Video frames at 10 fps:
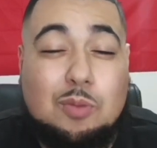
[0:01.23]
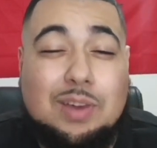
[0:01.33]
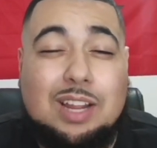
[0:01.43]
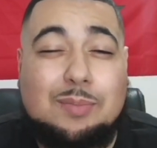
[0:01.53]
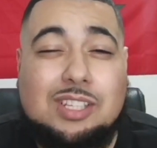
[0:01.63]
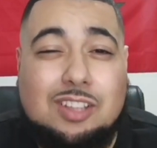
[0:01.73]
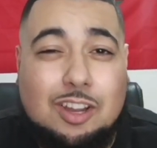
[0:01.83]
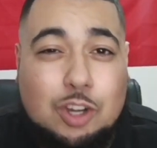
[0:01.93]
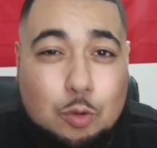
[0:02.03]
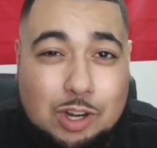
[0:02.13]
My name is Sard
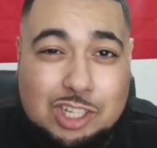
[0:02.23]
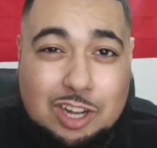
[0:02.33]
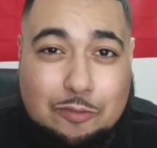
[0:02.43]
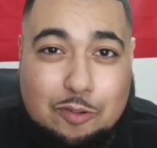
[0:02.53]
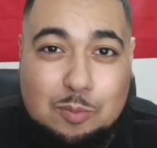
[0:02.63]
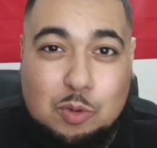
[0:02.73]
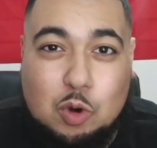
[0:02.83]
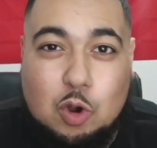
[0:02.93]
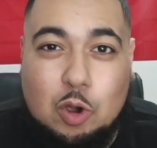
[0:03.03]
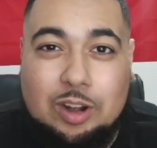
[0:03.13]
and you're watching the Football
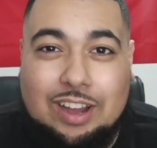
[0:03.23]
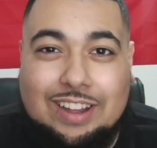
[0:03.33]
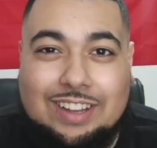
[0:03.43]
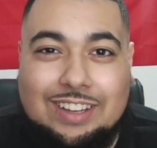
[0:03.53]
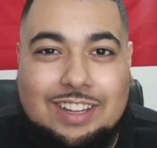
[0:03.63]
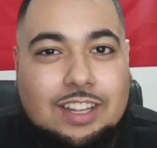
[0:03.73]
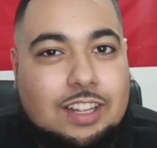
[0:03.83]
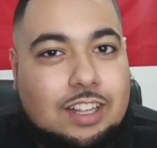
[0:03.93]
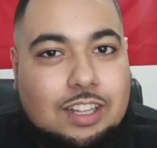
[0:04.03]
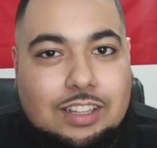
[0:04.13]
Corner.
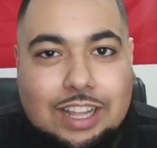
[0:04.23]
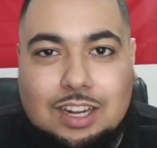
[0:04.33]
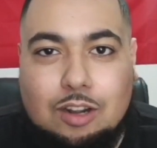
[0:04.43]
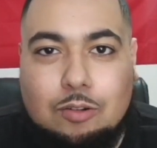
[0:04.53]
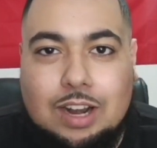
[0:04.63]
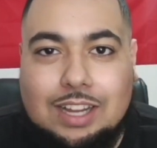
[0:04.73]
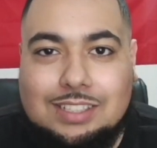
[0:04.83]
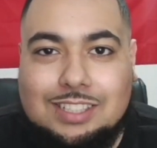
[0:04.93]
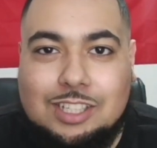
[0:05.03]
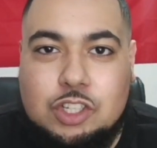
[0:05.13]
Declan
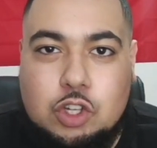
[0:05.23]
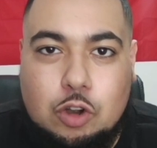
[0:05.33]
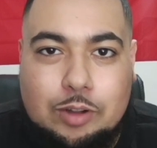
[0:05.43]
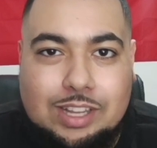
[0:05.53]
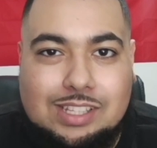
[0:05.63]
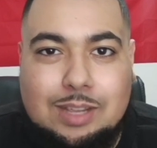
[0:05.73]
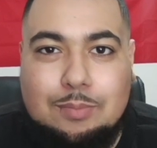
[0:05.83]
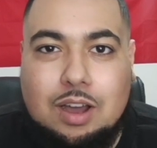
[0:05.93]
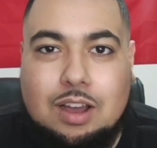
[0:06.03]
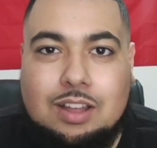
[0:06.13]
Rice, Jurrien
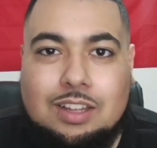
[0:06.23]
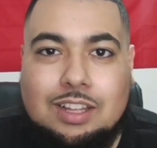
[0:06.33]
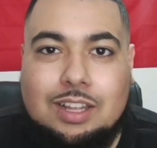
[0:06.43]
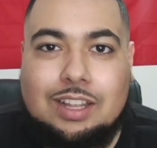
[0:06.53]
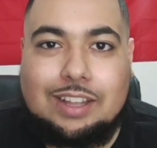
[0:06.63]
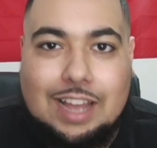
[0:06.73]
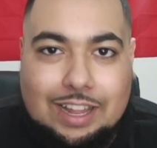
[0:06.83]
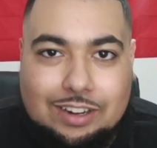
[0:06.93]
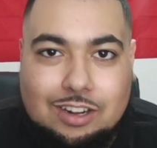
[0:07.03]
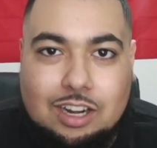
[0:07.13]
Timber at
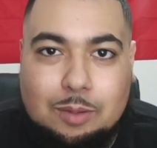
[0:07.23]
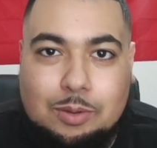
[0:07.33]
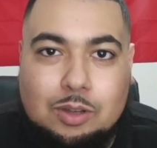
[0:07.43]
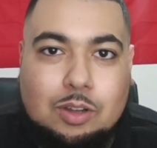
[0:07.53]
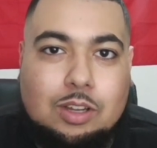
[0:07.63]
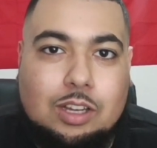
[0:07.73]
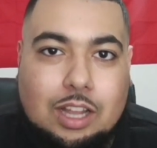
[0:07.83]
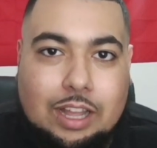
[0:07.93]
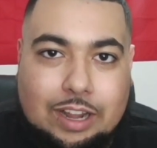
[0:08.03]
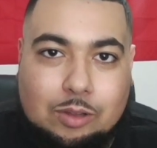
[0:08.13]
the club
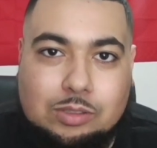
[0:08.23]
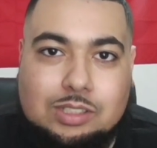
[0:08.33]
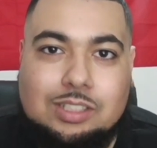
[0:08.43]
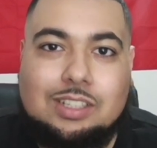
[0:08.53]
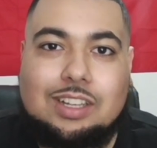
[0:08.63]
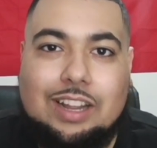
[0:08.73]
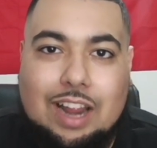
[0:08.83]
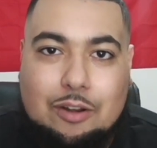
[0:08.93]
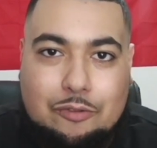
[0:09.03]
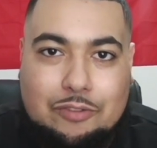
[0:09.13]
announced and
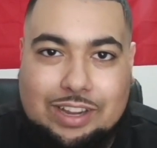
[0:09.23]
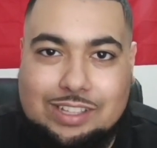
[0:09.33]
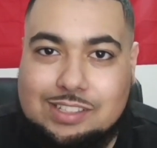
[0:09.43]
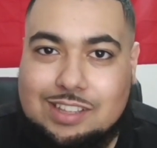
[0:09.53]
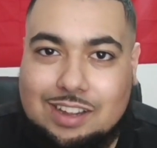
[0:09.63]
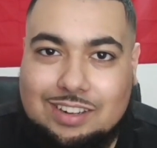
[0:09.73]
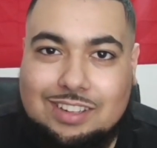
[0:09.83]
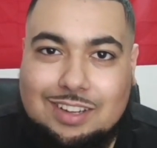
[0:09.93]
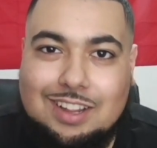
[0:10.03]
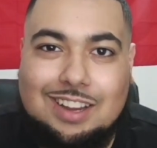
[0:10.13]
everything is done.
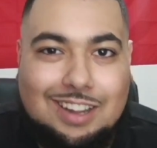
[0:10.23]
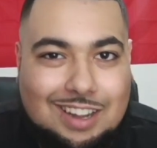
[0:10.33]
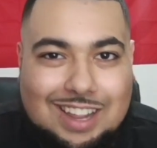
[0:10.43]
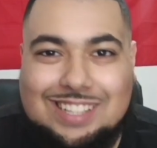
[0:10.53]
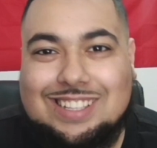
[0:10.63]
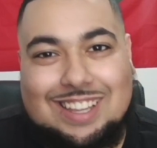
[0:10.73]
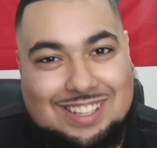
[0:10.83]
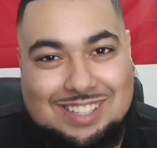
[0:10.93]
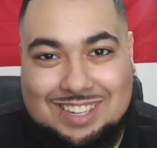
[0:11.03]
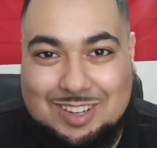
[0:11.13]
Let's get
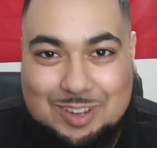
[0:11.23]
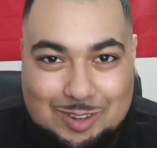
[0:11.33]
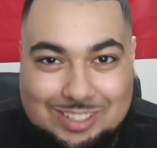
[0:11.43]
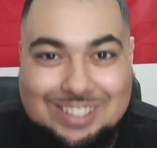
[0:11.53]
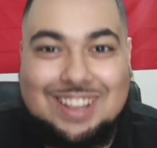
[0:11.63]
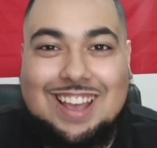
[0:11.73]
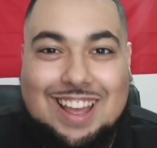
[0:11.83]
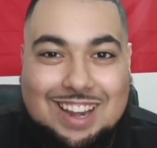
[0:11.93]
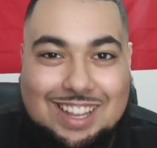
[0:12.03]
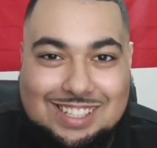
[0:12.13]
into the news
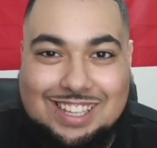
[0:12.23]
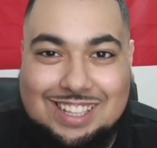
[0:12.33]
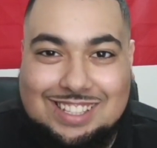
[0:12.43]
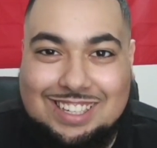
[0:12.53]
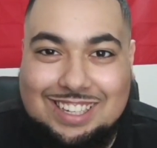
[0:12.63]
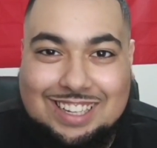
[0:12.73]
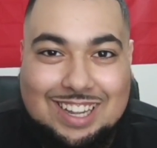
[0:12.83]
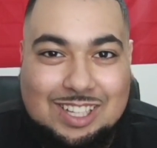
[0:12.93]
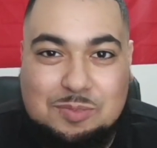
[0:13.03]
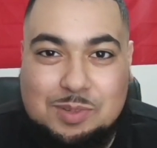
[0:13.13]
and let's get into the
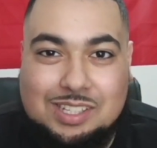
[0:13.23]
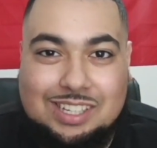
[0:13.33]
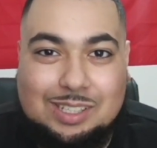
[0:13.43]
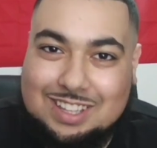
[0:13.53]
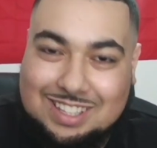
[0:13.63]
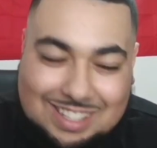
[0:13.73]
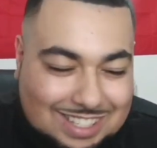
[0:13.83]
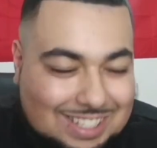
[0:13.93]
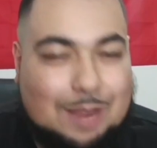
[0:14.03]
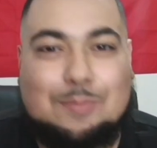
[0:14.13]
announcements of these
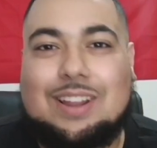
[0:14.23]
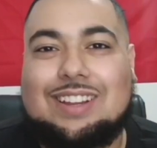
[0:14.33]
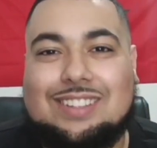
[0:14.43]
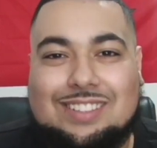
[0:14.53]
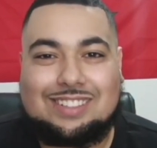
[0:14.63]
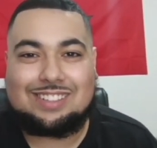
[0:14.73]
sick players.